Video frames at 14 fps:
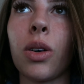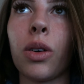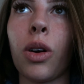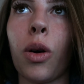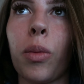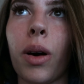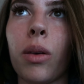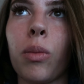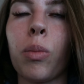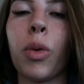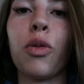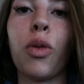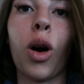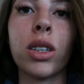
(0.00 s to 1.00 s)
So no,
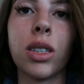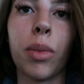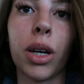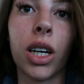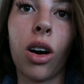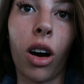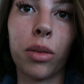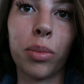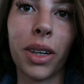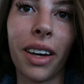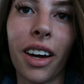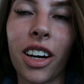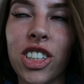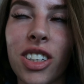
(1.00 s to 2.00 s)
before someone caught
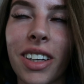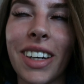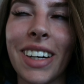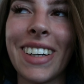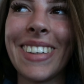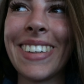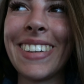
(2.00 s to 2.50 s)
me actually.